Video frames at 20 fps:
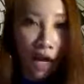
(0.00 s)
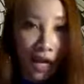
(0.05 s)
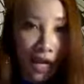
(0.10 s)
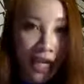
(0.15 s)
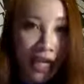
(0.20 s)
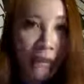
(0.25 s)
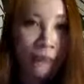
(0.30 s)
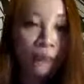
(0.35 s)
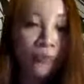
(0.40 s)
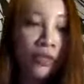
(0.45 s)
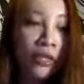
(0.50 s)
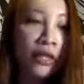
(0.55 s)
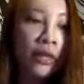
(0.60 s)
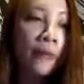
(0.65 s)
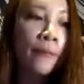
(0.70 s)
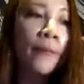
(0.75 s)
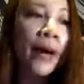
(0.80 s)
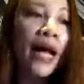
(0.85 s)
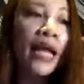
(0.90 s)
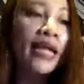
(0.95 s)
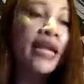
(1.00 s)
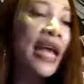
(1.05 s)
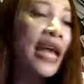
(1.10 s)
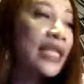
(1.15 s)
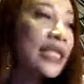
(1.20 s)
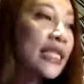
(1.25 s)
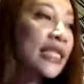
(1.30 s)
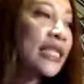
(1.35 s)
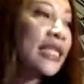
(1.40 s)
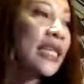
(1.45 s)
right? But
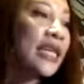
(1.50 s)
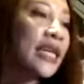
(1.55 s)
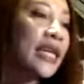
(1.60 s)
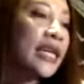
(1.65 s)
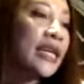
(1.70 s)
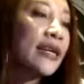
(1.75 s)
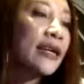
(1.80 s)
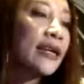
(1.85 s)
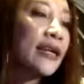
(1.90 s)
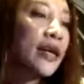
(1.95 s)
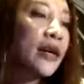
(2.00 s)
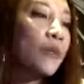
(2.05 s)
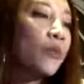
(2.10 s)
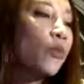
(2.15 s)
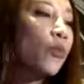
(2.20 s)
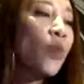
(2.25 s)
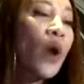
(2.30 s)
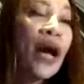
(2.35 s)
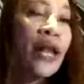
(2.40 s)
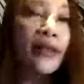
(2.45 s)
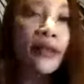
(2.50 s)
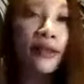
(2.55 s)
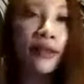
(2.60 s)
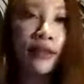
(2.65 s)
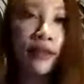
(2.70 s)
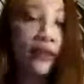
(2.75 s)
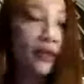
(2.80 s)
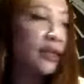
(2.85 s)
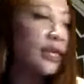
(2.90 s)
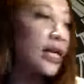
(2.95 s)
let's see um, what
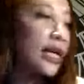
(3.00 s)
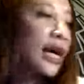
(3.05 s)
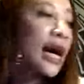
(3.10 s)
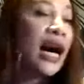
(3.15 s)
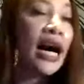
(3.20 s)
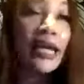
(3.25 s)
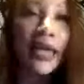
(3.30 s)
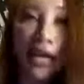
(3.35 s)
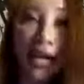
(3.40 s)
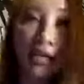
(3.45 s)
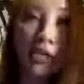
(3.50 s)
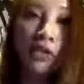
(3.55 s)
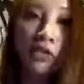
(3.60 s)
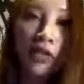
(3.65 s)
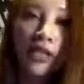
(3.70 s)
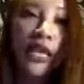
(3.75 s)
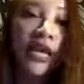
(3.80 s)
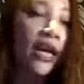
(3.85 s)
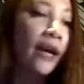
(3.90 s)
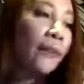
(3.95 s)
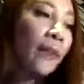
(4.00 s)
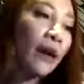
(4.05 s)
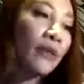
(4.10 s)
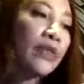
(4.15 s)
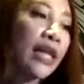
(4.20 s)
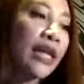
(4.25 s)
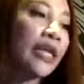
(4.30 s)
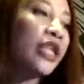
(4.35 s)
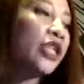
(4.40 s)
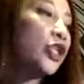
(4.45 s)
the card has to say about
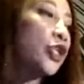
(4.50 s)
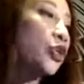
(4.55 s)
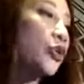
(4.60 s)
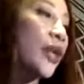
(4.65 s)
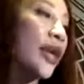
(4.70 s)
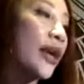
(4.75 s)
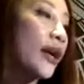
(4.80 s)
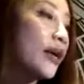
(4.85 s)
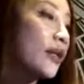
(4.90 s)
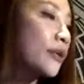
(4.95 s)
that issue, yeah?